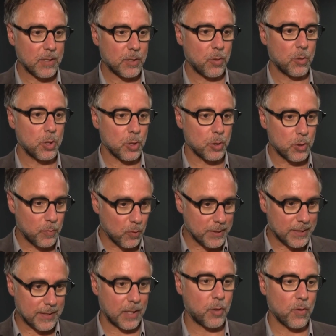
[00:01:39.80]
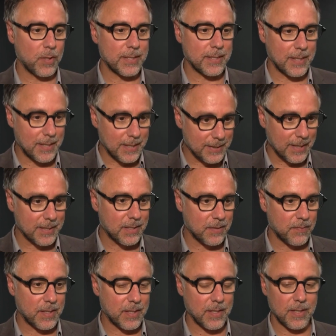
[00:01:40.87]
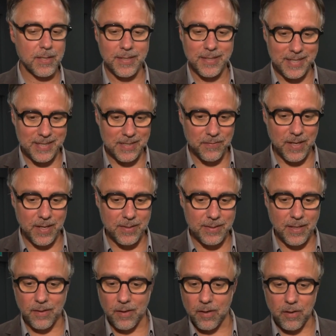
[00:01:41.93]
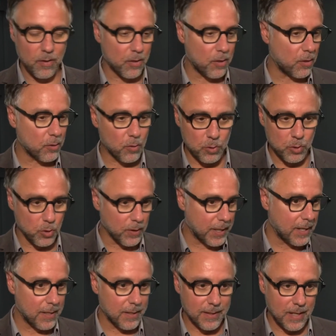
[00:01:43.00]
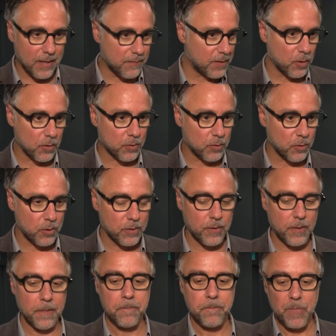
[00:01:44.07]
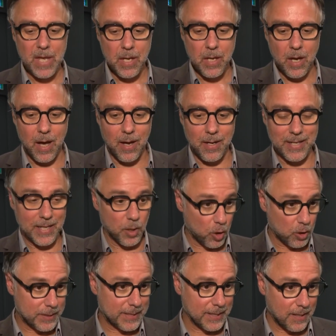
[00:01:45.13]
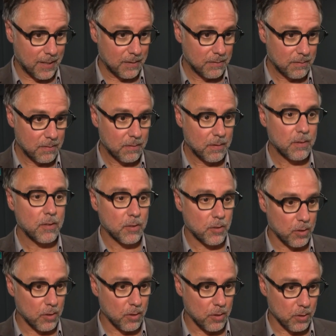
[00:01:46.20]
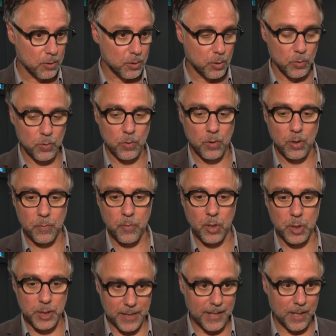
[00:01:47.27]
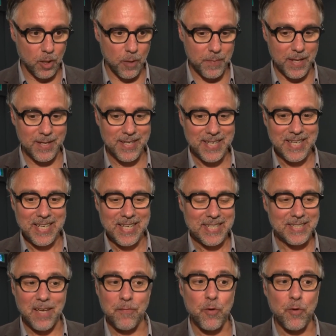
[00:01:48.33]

In a recent city council meeting, the chair of the city's executive committee said the administration is working to improve accessibility regulations and penalize business owners who don't follow